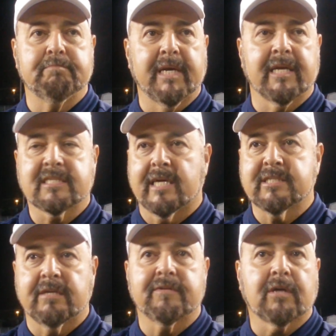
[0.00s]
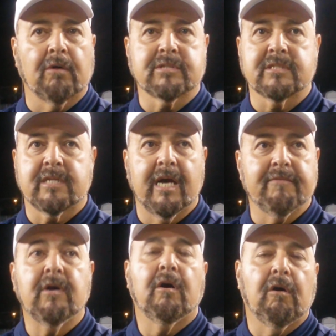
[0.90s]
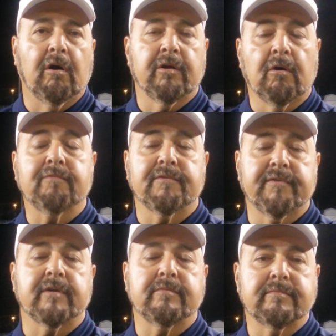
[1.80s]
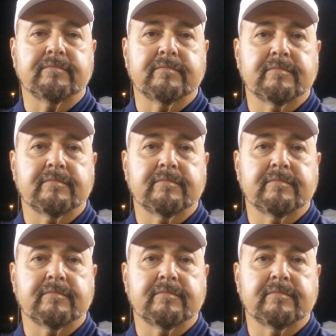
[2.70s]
be an extension of the coaching staff on and off the field.